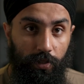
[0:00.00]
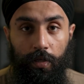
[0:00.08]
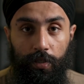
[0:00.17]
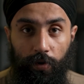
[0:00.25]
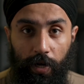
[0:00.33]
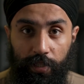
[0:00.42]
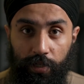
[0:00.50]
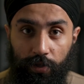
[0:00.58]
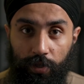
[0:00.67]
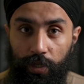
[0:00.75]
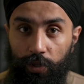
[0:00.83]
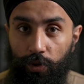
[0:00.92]
So either
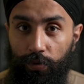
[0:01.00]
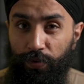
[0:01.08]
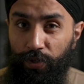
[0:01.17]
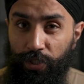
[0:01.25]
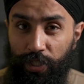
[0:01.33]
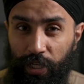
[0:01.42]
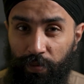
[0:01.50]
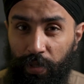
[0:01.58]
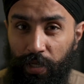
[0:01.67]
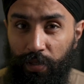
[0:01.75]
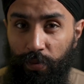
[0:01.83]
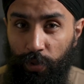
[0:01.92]
you can go for
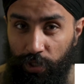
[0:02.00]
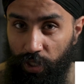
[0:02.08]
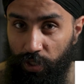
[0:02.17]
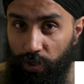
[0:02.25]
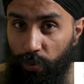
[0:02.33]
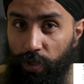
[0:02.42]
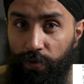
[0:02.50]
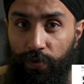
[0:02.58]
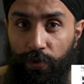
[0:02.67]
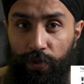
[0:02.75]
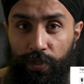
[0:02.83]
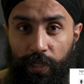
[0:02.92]
Sigma, which has
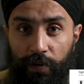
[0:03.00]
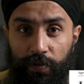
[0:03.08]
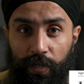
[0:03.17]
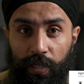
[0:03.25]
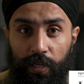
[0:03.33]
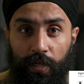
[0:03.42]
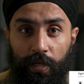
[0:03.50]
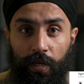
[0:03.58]
24 to 70,